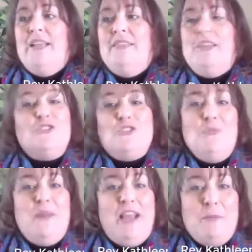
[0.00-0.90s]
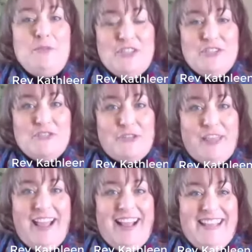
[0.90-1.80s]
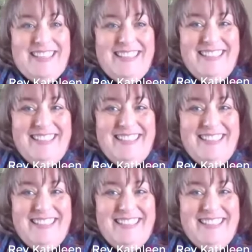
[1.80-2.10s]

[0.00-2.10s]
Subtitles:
There's so many options for that.